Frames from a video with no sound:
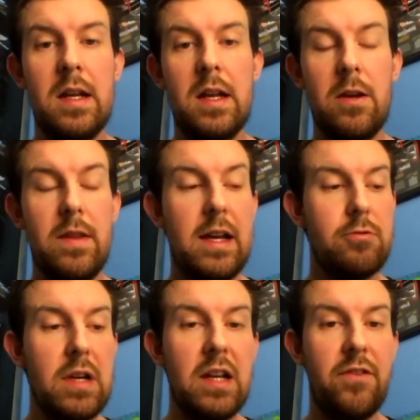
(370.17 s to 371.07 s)
you know, and
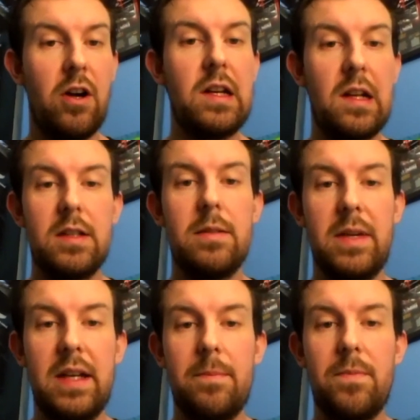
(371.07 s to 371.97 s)
that's really vital at the
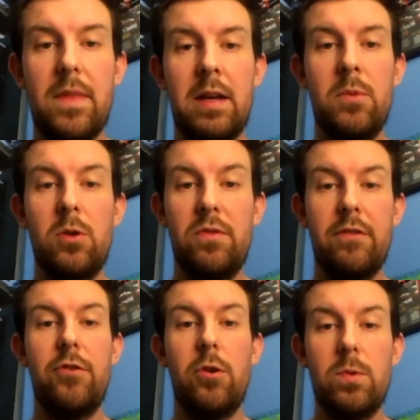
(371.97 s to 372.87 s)
minute and moving
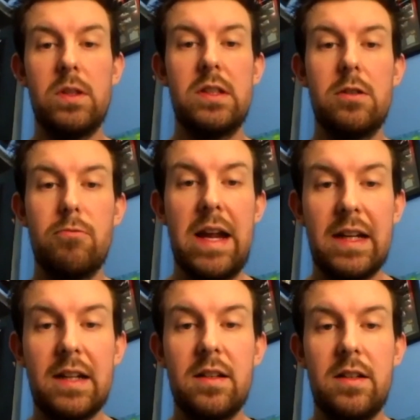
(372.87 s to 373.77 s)
forwards, to
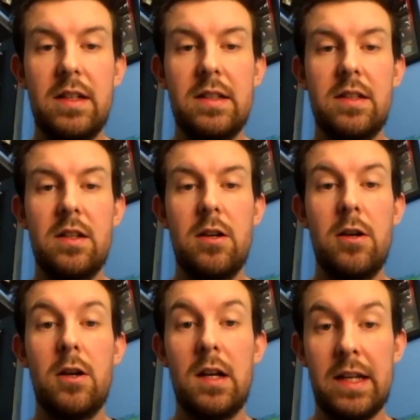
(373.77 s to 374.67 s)
recognise
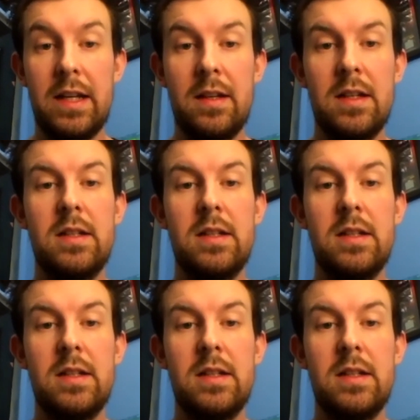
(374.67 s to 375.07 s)
early